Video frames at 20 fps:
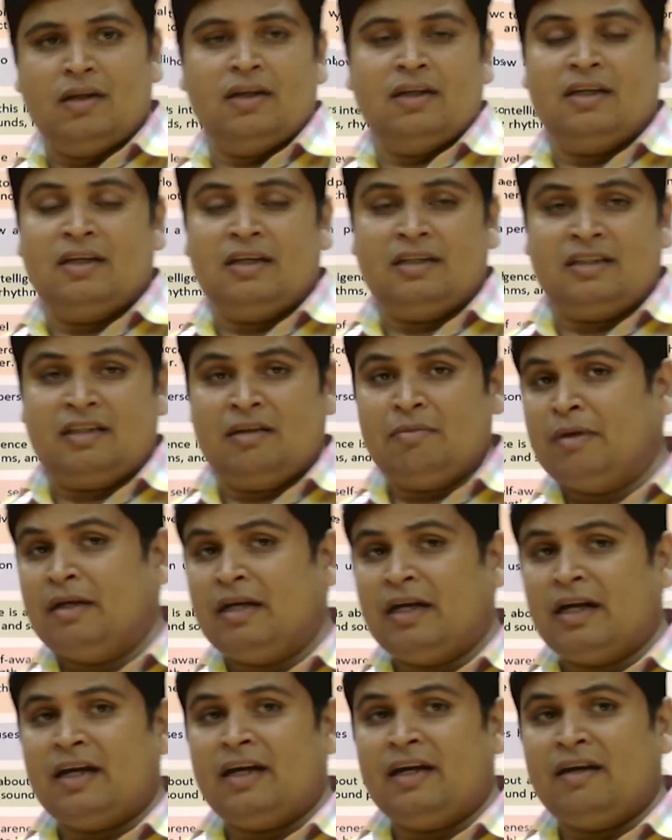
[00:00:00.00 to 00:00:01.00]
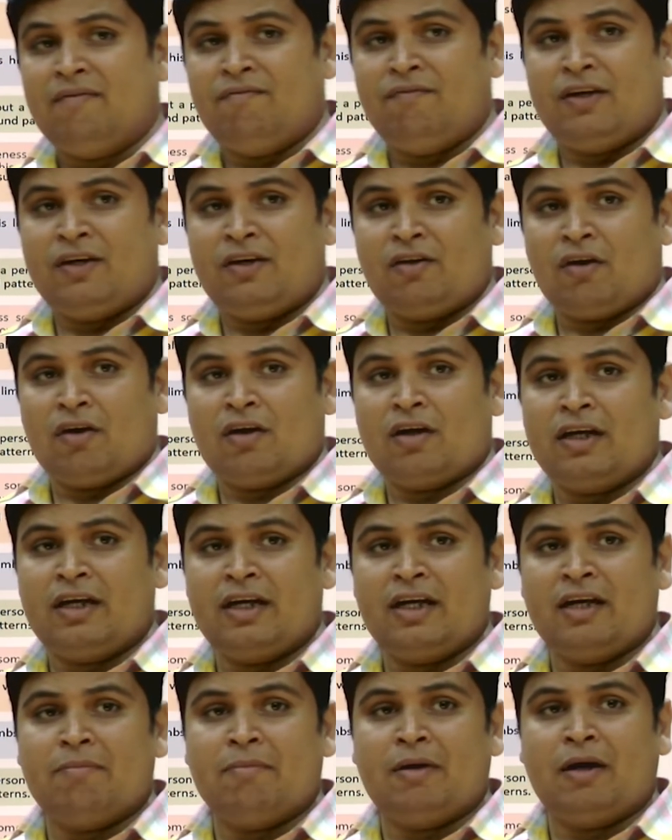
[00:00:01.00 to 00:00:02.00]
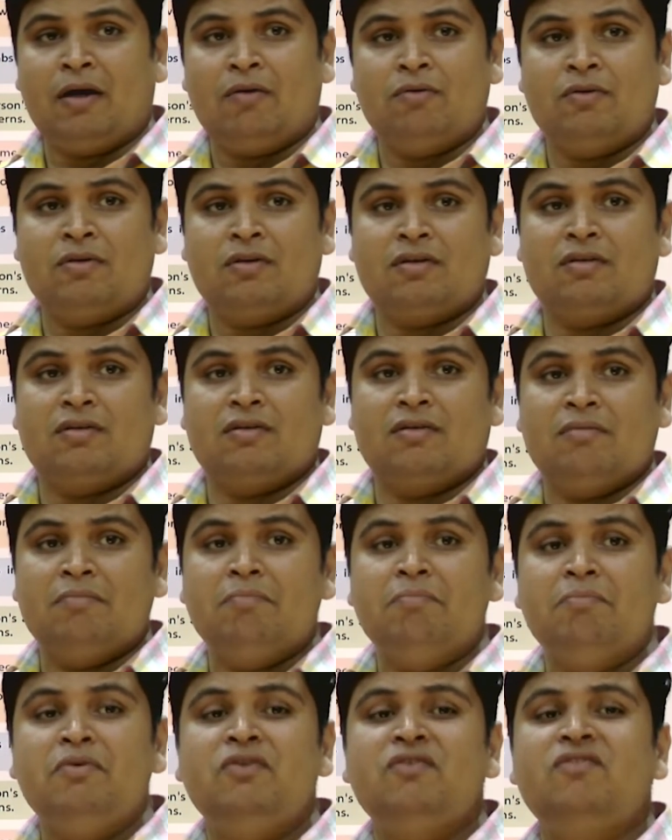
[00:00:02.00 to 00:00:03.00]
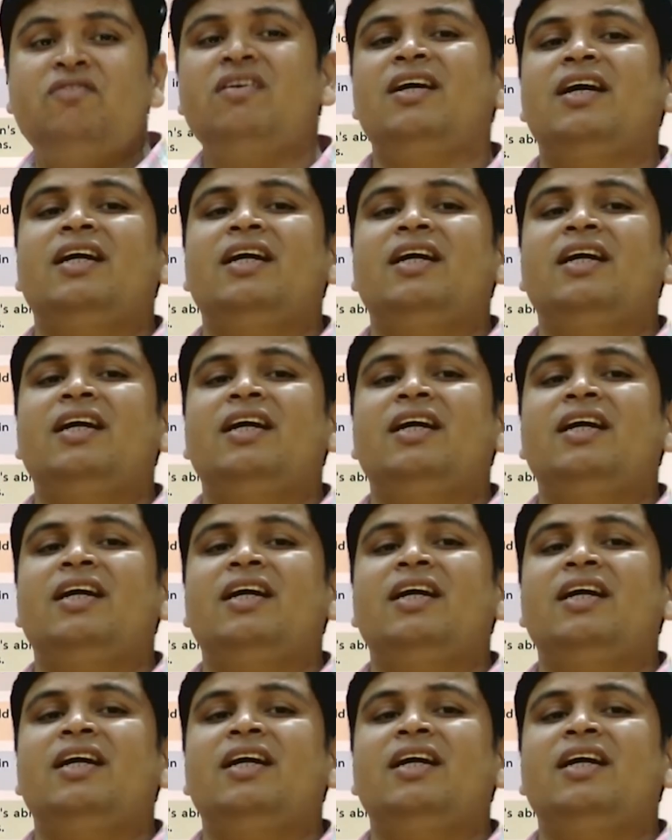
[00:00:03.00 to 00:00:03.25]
Similarly, if we're talking about musical